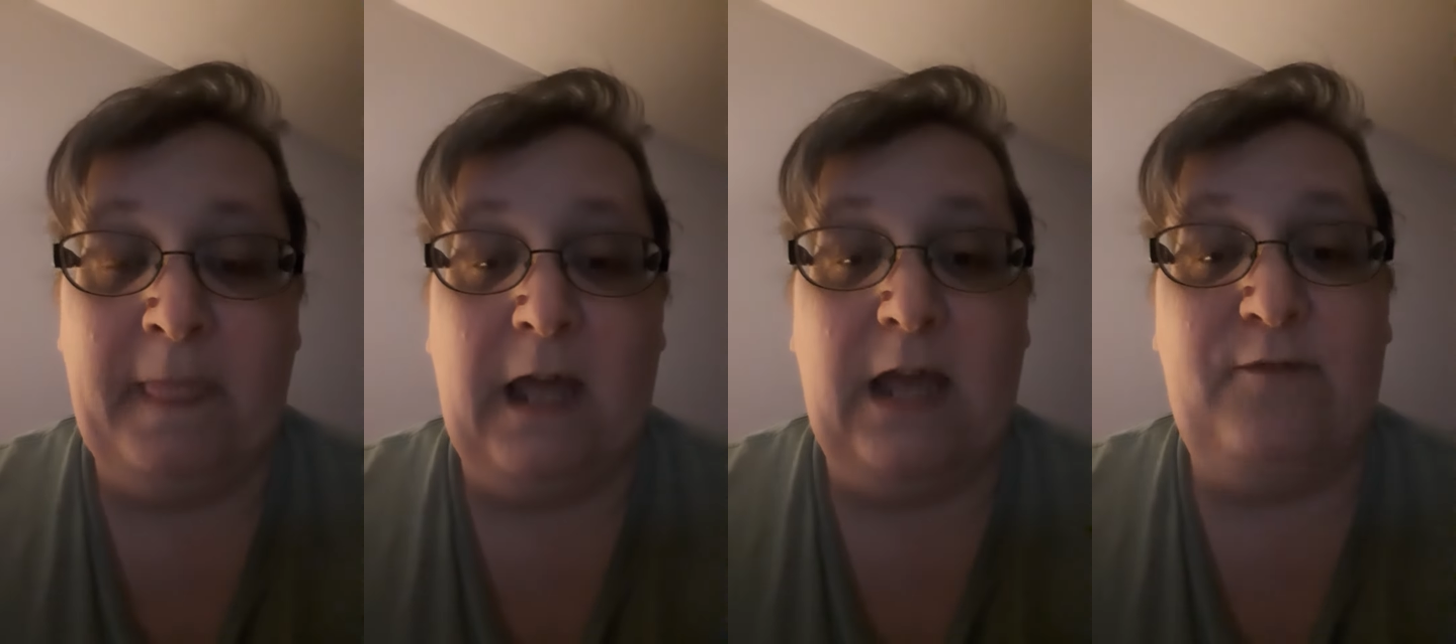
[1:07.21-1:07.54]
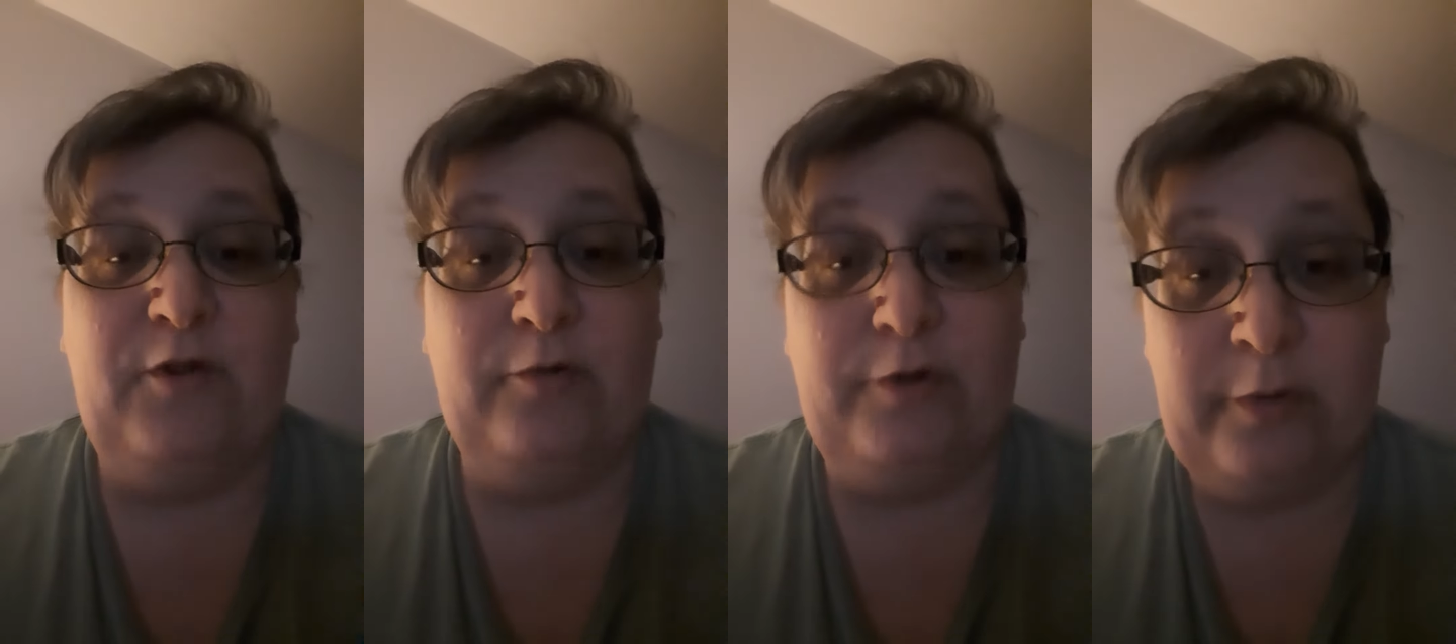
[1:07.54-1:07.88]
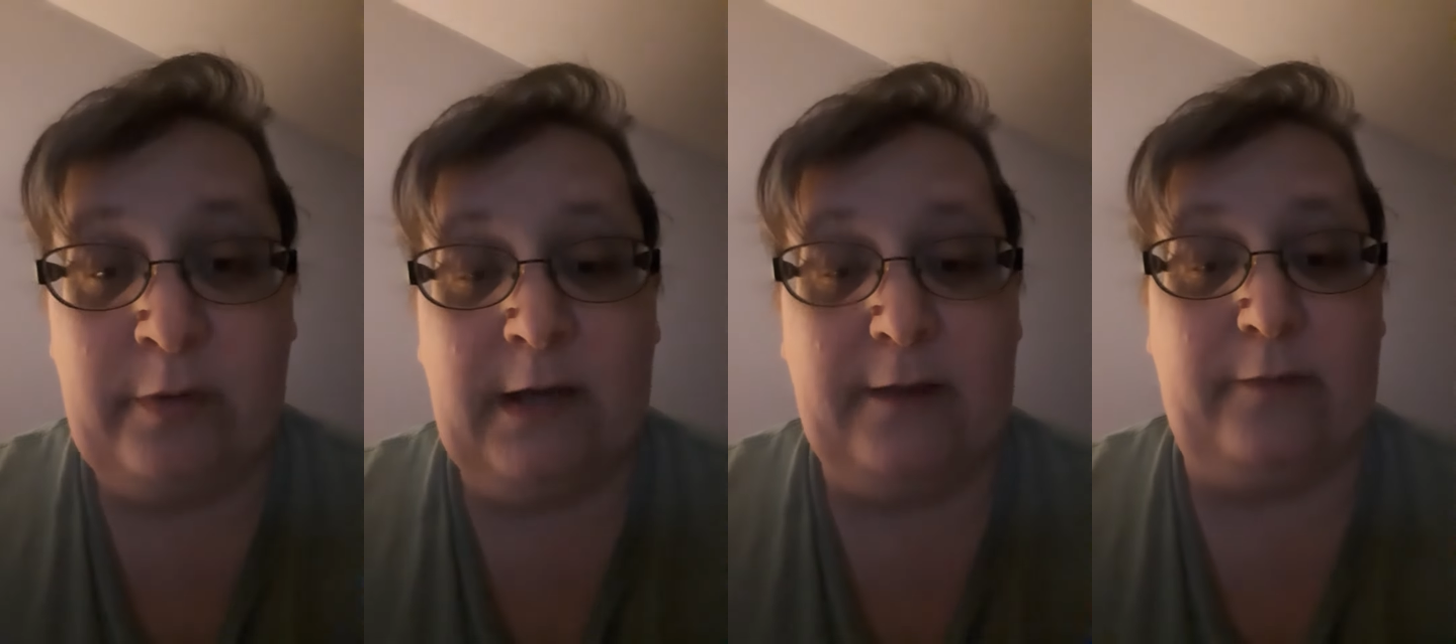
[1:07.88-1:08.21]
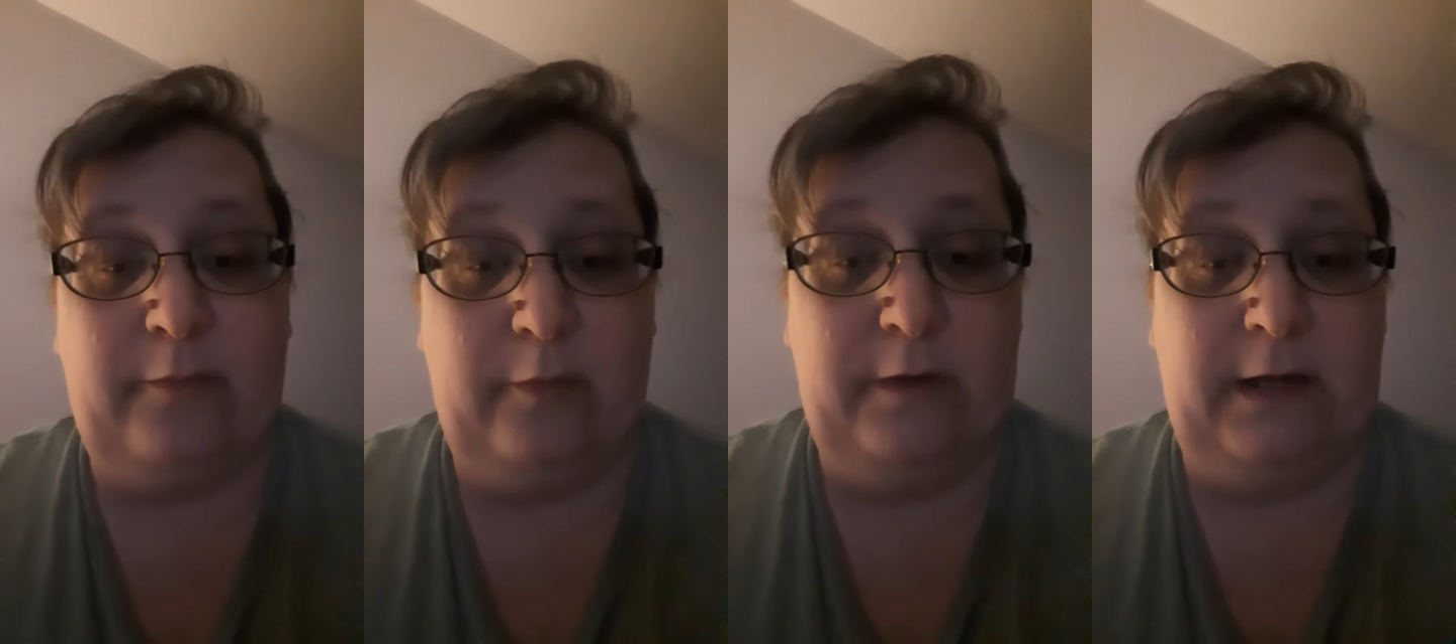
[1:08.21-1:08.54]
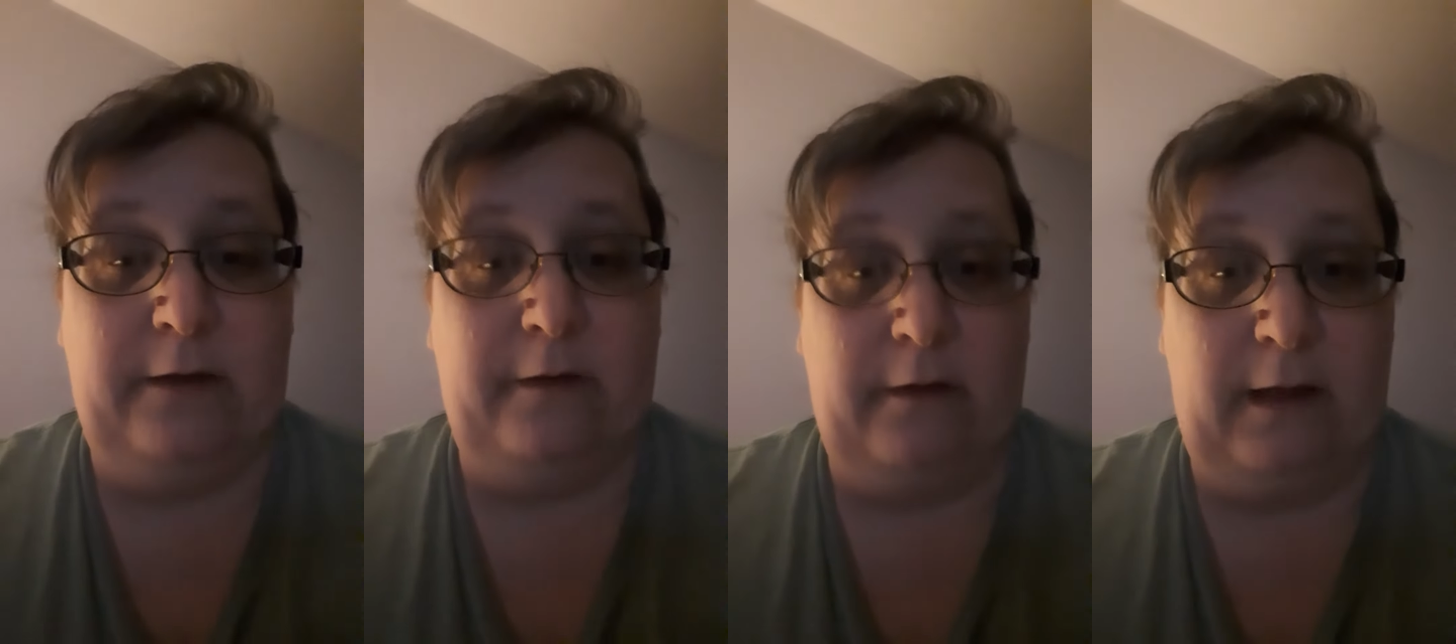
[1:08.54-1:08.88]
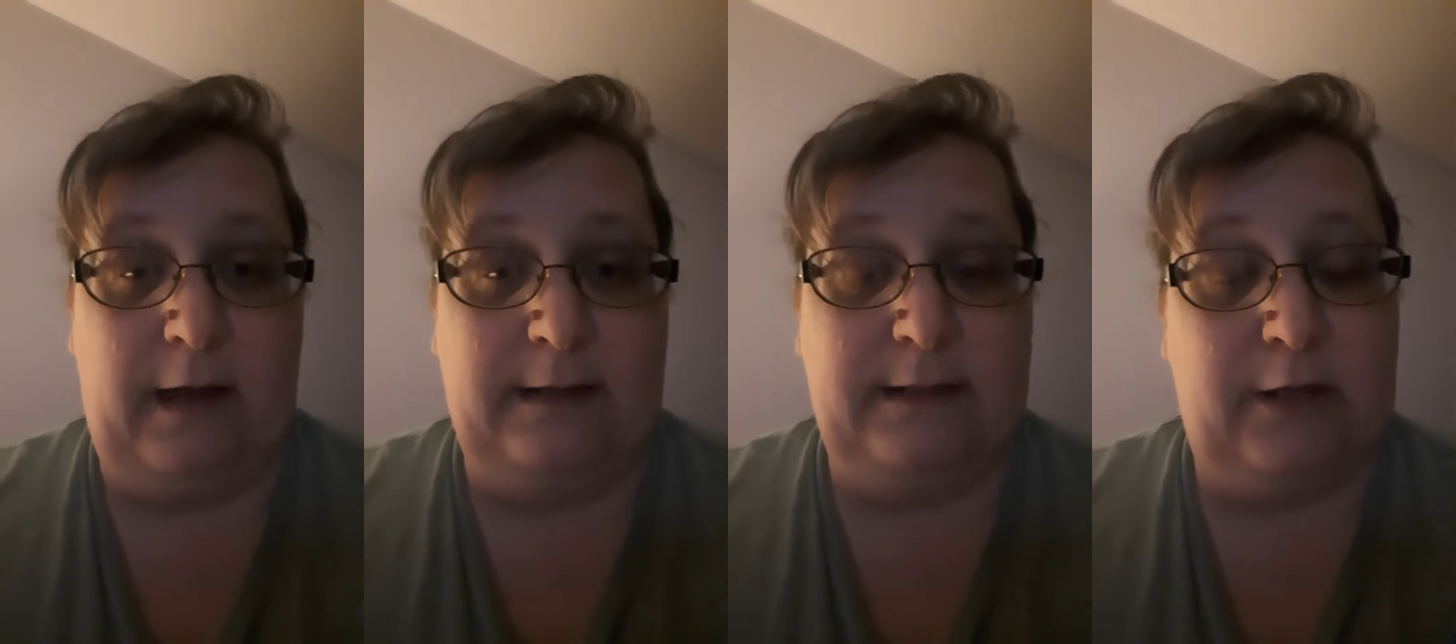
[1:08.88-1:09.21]
If you do get through on the other
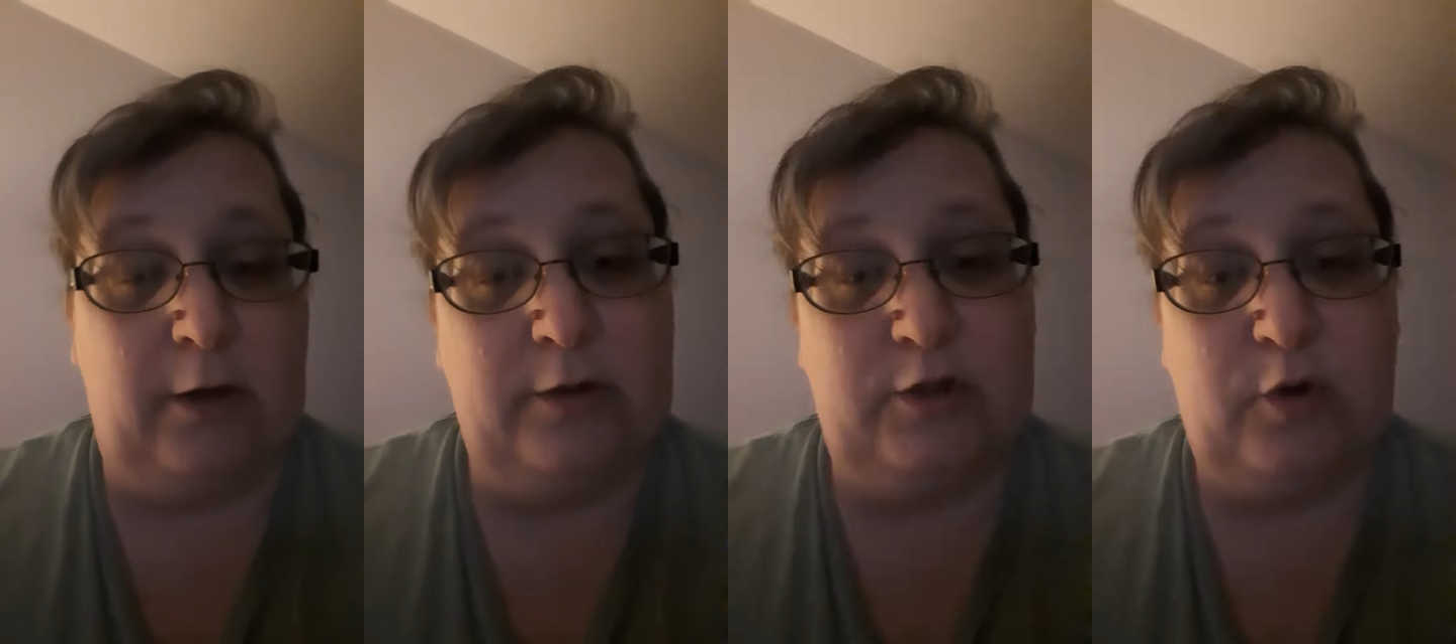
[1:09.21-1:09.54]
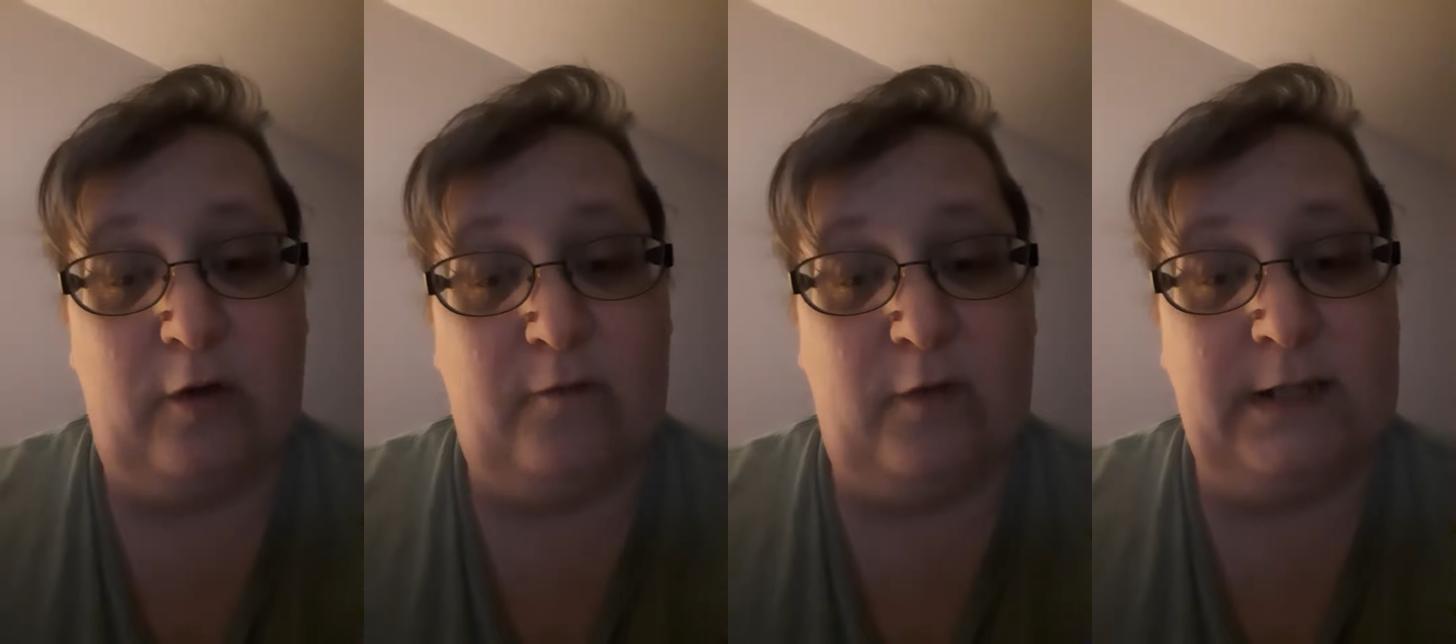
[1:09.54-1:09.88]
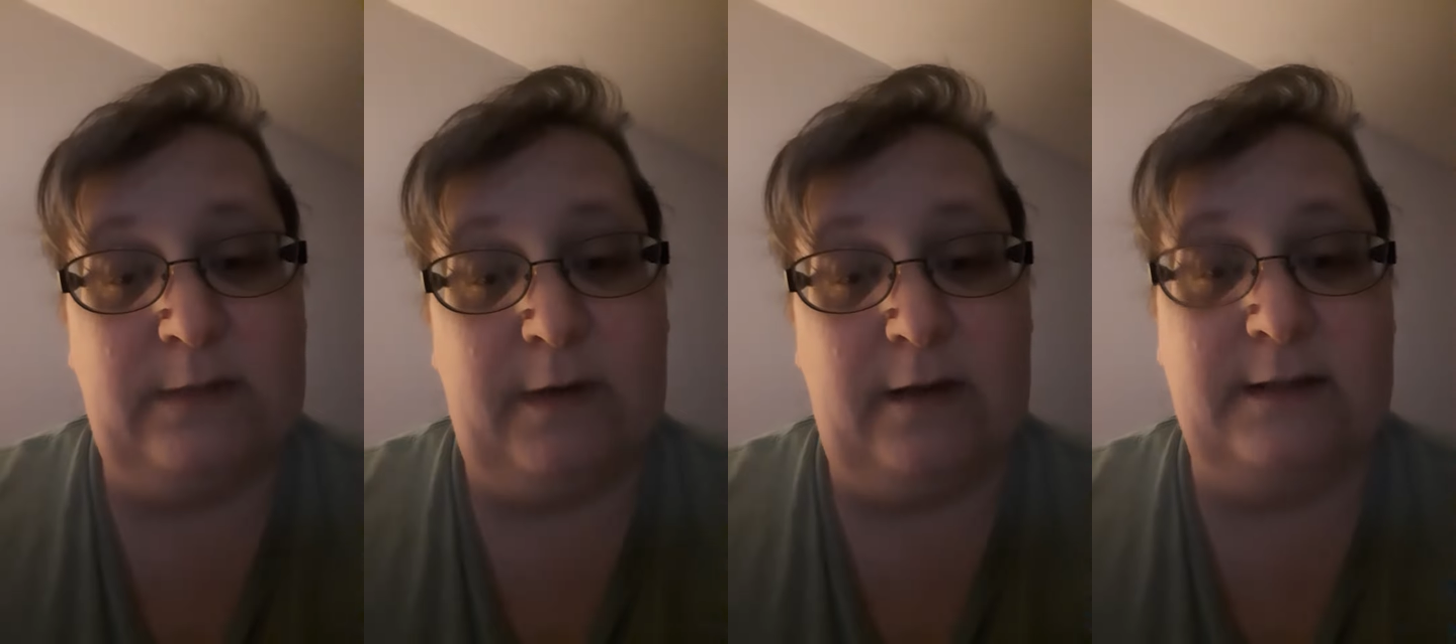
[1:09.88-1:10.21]
lines, it goes to a voicemail.